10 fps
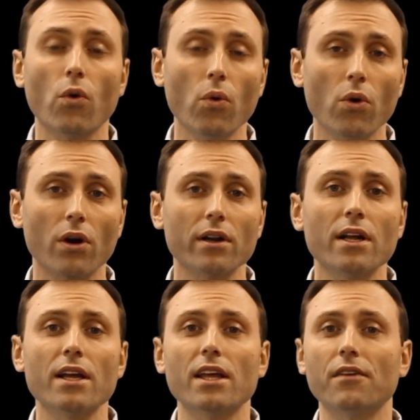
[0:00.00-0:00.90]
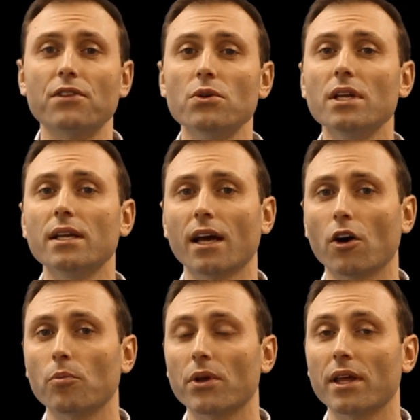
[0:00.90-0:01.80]
Or if you need
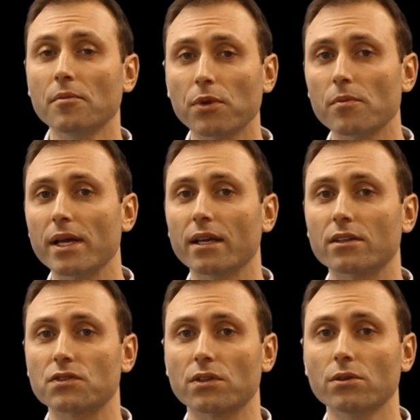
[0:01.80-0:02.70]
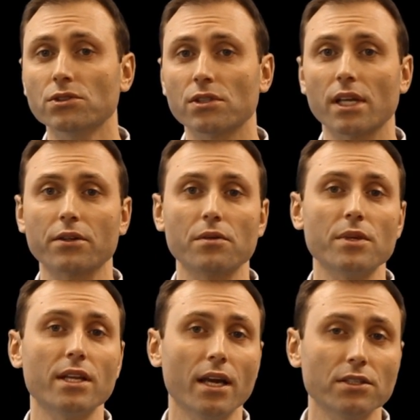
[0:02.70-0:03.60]
help implementing a solution like
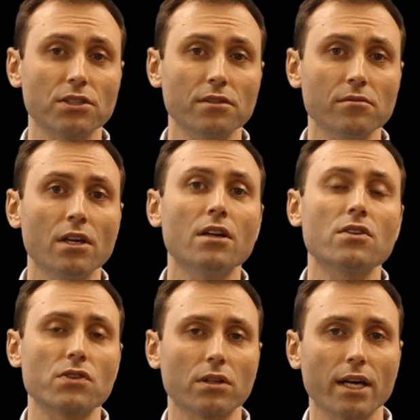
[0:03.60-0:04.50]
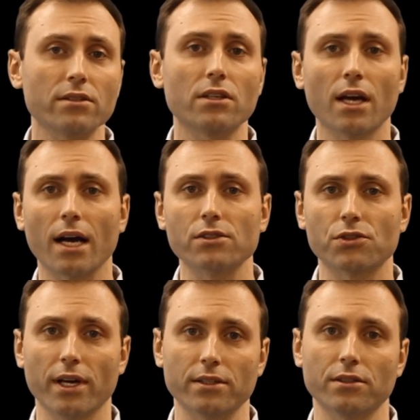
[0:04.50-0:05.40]
remediation, select
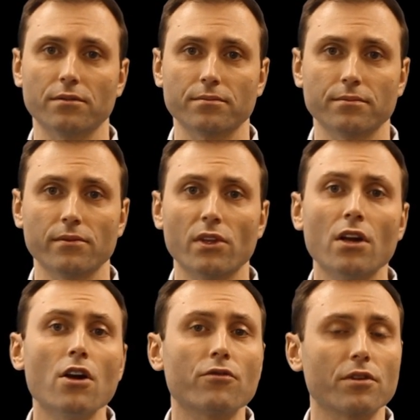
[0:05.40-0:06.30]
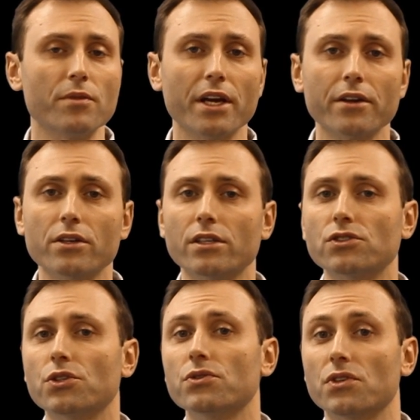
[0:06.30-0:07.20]
Contractor. From there, you
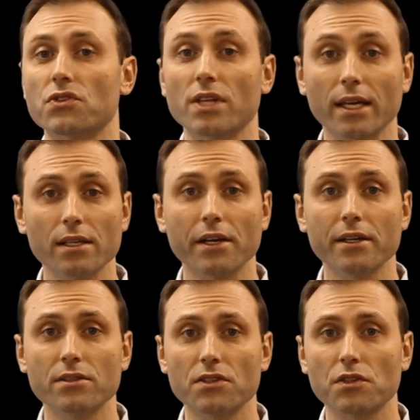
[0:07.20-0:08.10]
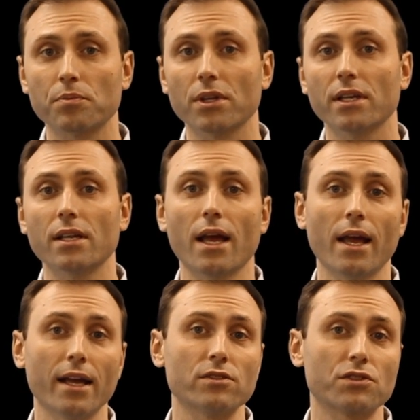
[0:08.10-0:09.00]
can choose a secondary discipline
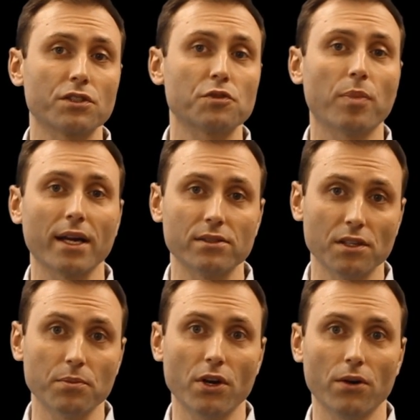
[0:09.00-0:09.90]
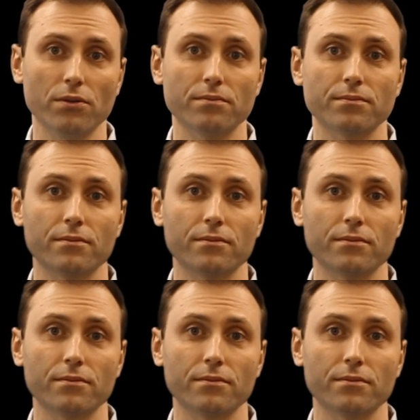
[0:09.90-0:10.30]
and search by zip code.